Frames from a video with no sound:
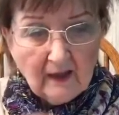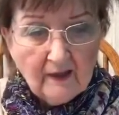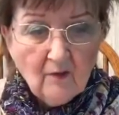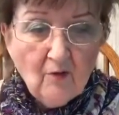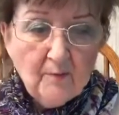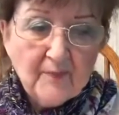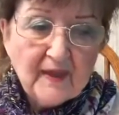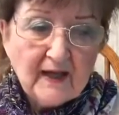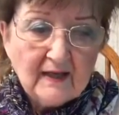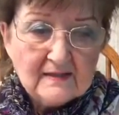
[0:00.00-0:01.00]
I hope
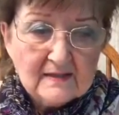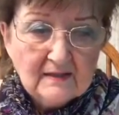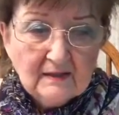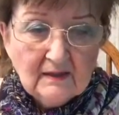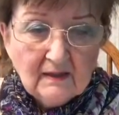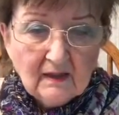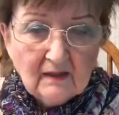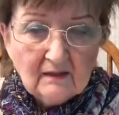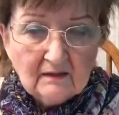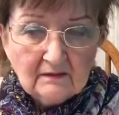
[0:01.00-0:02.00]
that
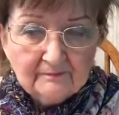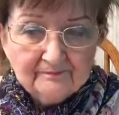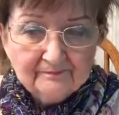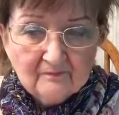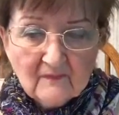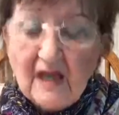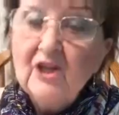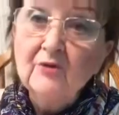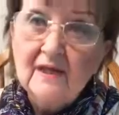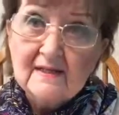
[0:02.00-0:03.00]

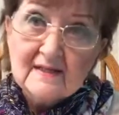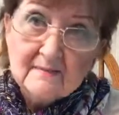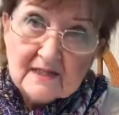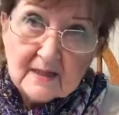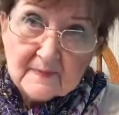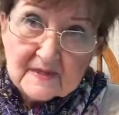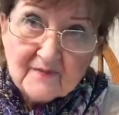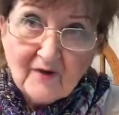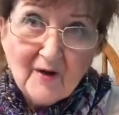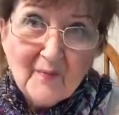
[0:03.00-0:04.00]
you get some tips
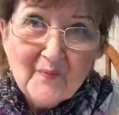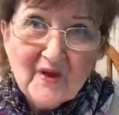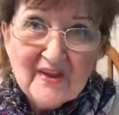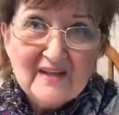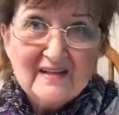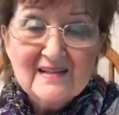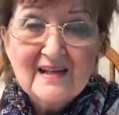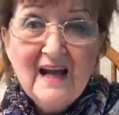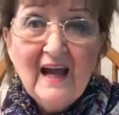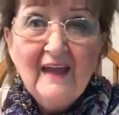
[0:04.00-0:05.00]
from
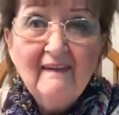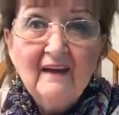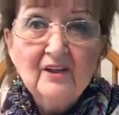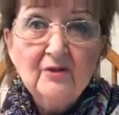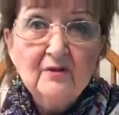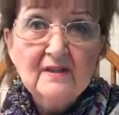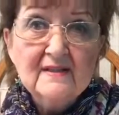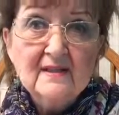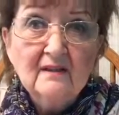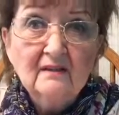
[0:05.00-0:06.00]
this and that you
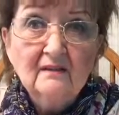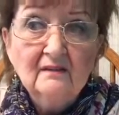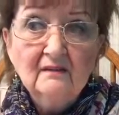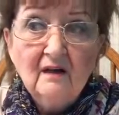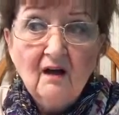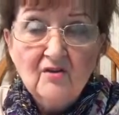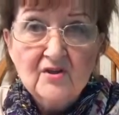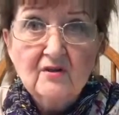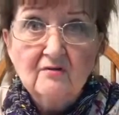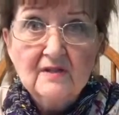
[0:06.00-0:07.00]
consider
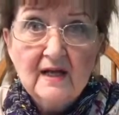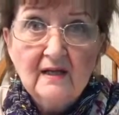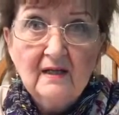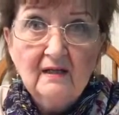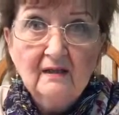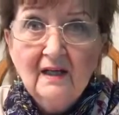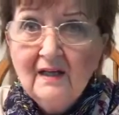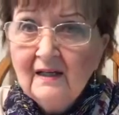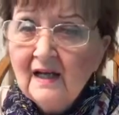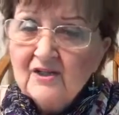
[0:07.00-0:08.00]
also taking
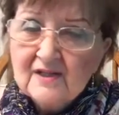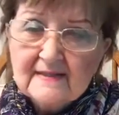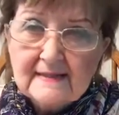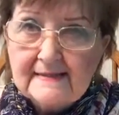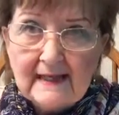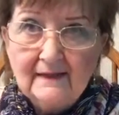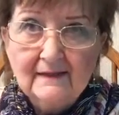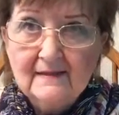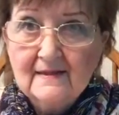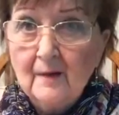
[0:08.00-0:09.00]
not just a
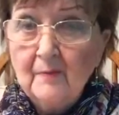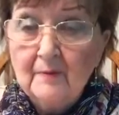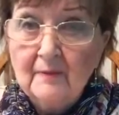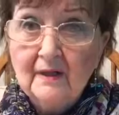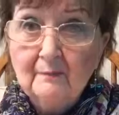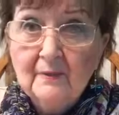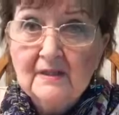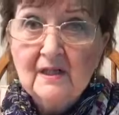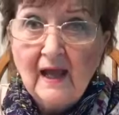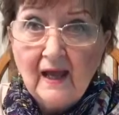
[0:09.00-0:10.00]
daily supplement,
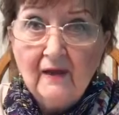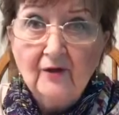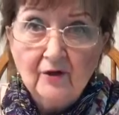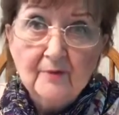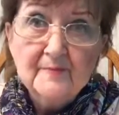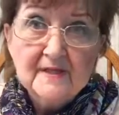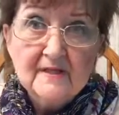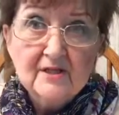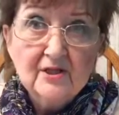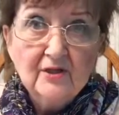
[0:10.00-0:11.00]
but to add herbs
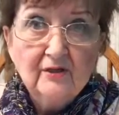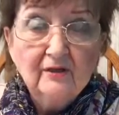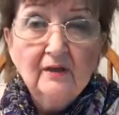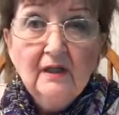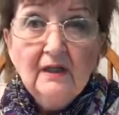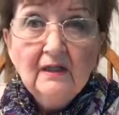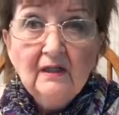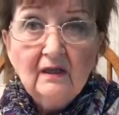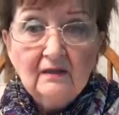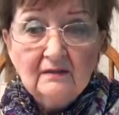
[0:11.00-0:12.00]
into your
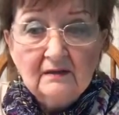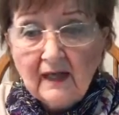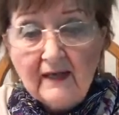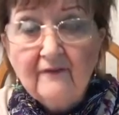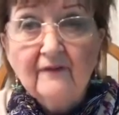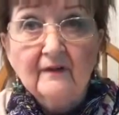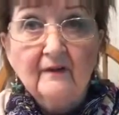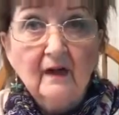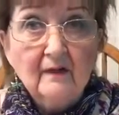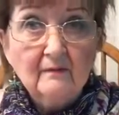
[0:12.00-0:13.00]
life
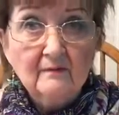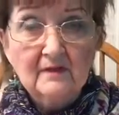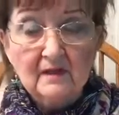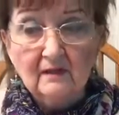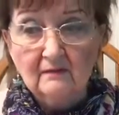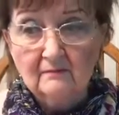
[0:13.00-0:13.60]
and